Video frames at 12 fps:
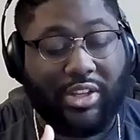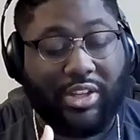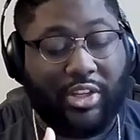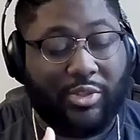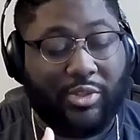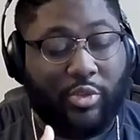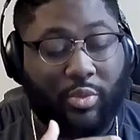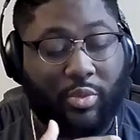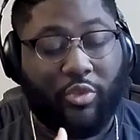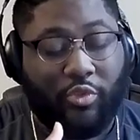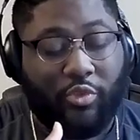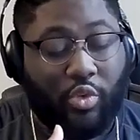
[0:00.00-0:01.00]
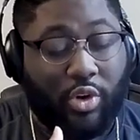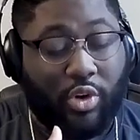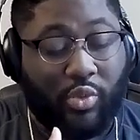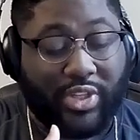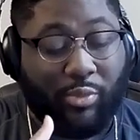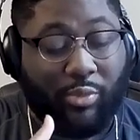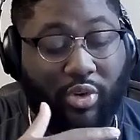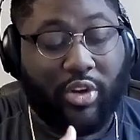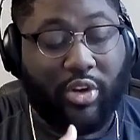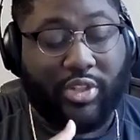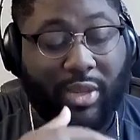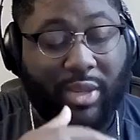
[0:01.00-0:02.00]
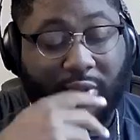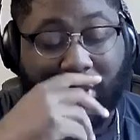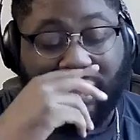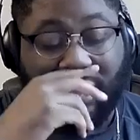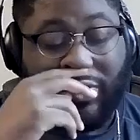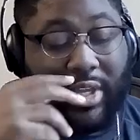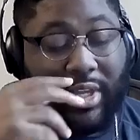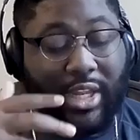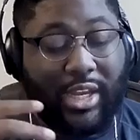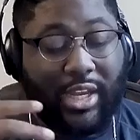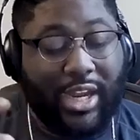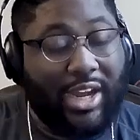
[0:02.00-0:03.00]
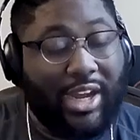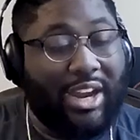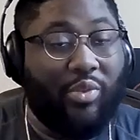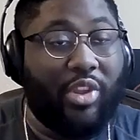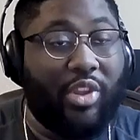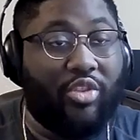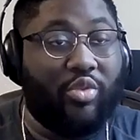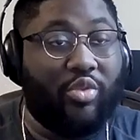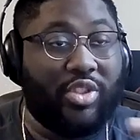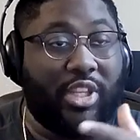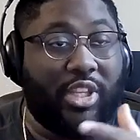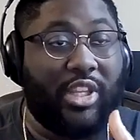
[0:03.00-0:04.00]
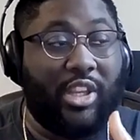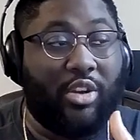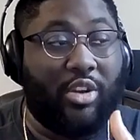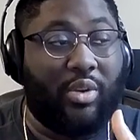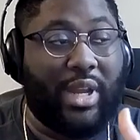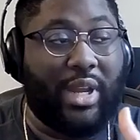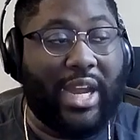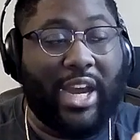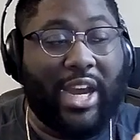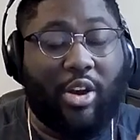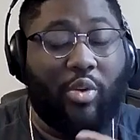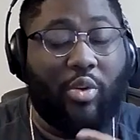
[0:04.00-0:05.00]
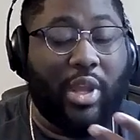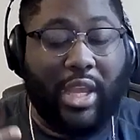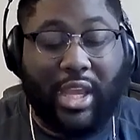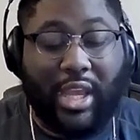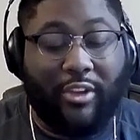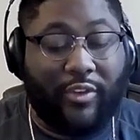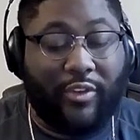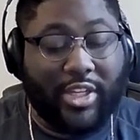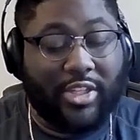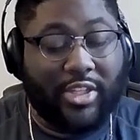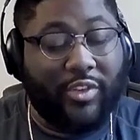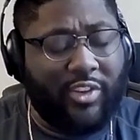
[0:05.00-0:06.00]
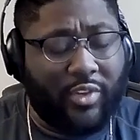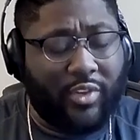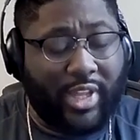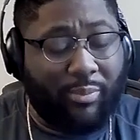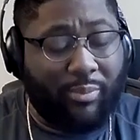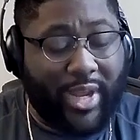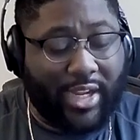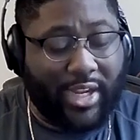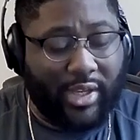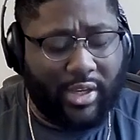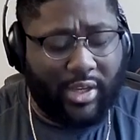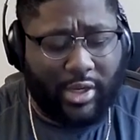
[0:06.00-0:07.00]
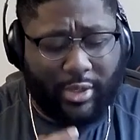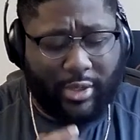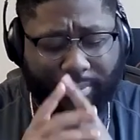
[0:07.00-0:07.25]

doing before, it was like more entertainment stuff. Now I really do see, how it affects stuff even like back in around